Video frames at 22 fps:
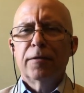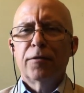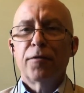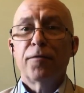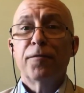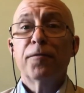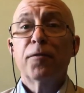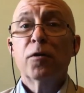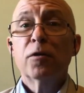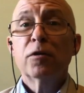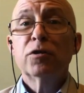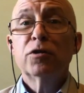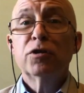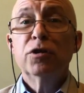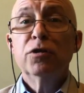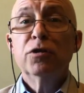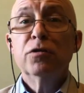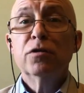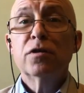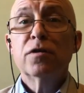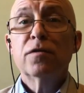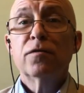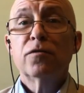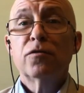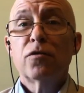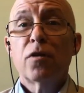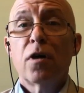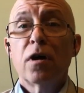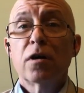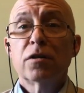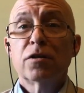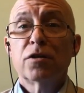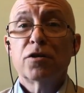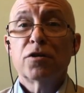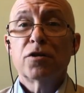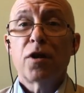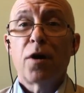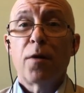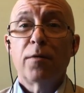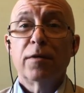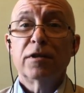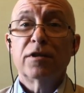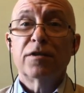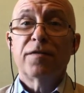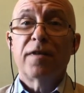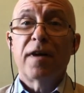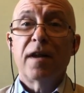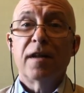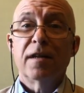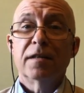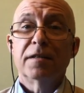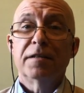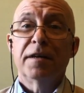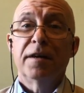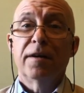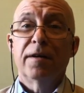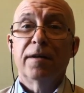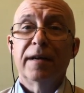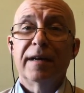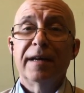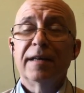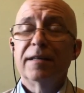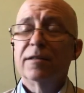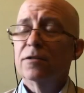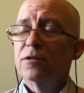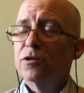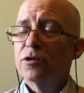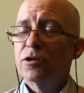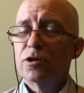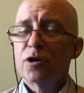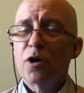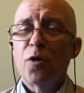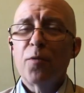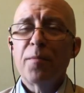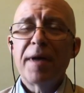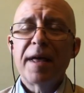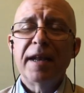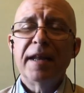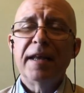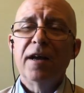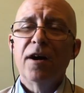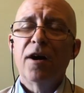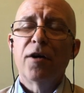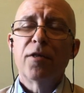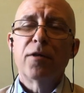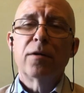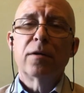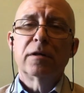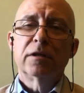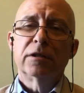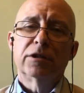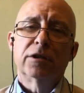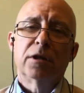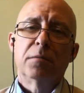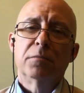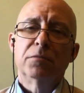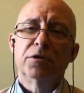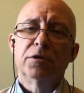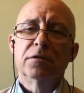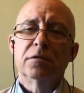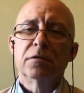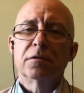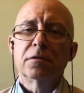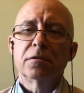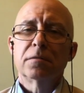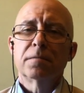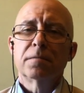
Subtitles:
The first use of drugs is always voluntary, and so many other assumptions.